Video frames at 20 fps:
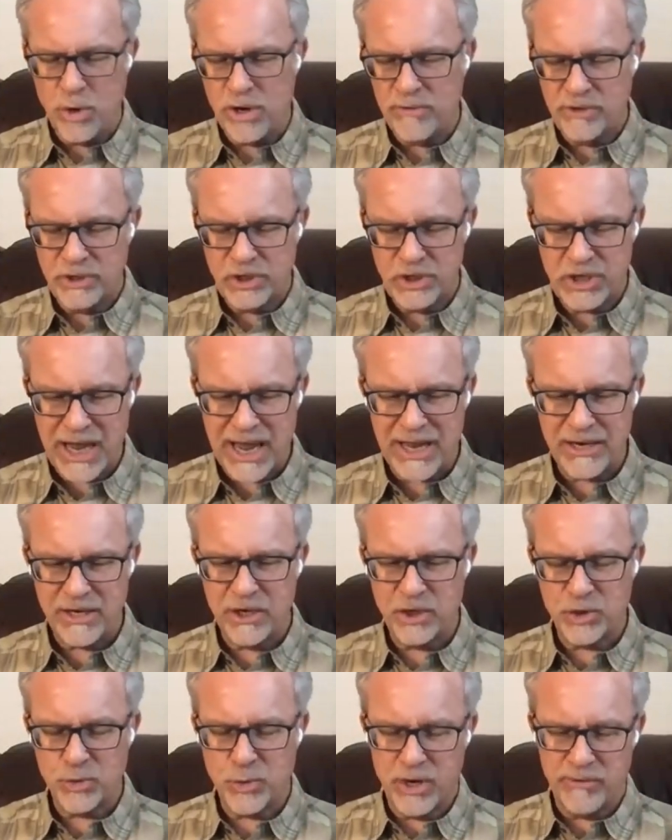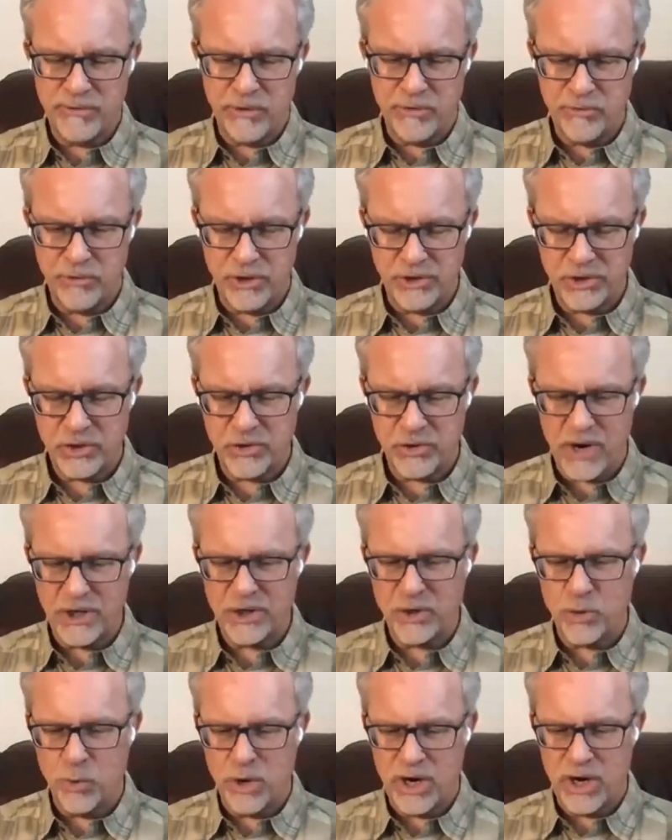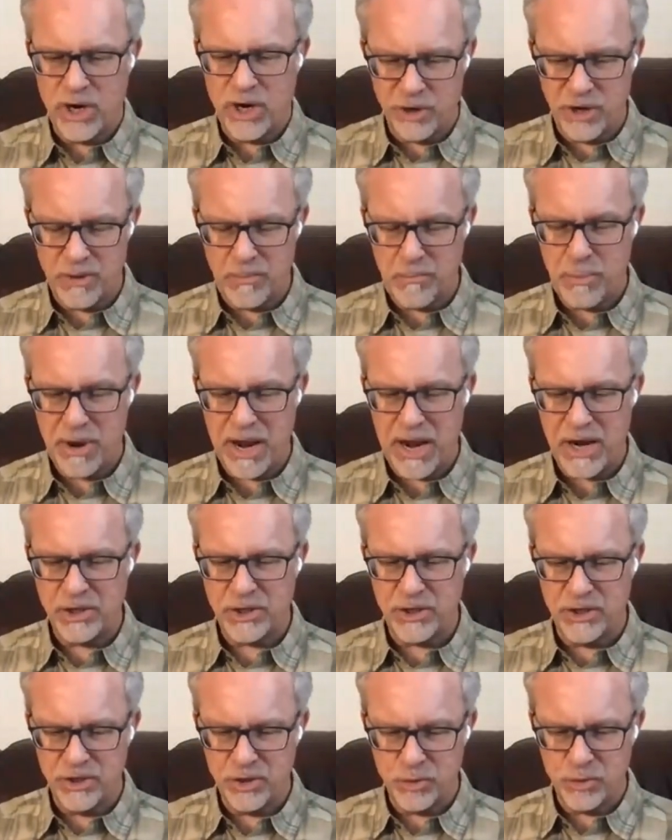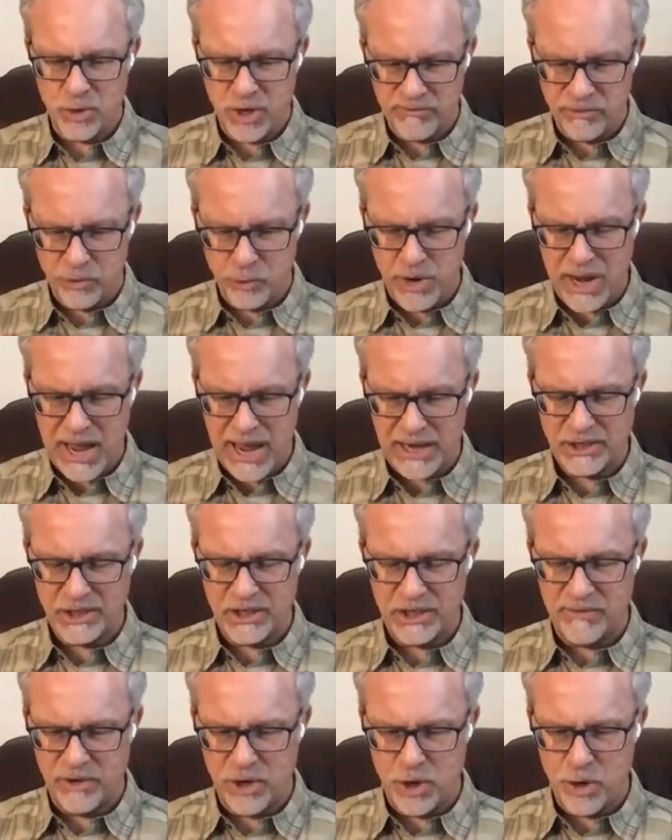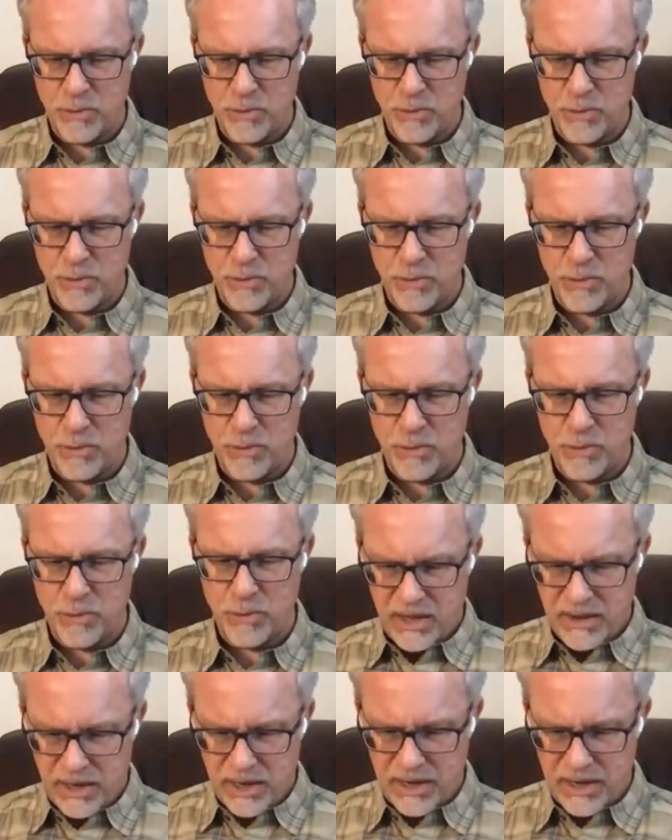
whatever sadness, whatever frustration, whatever impatience, whatever reactivity you might have